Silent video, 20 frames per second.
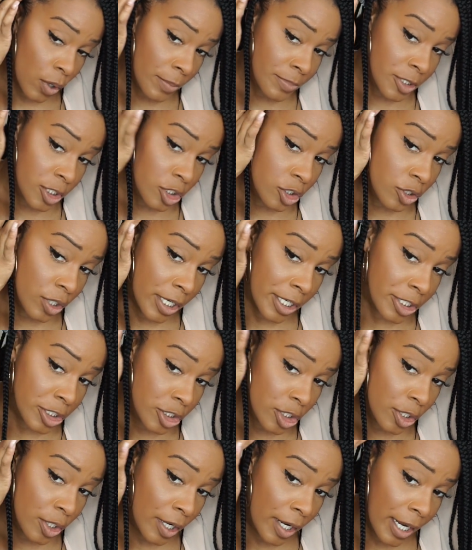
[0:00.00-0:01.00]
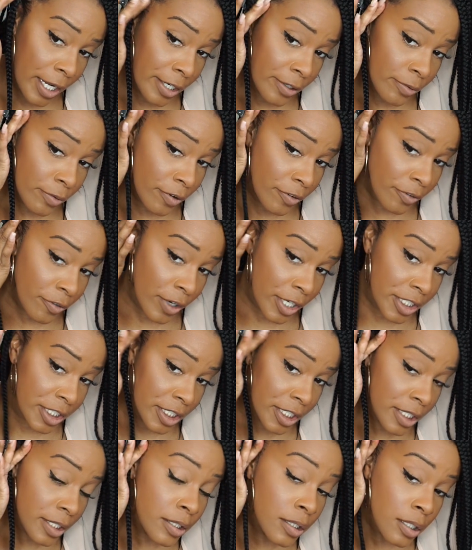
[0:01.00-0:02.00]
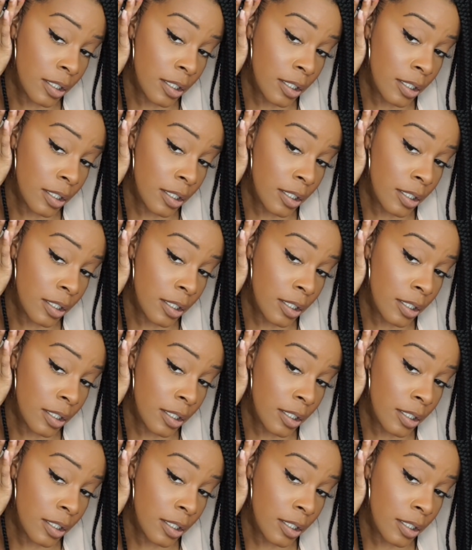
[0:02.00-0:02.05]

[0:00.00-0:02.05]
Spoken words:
I'm just trying to show you how to refresh it.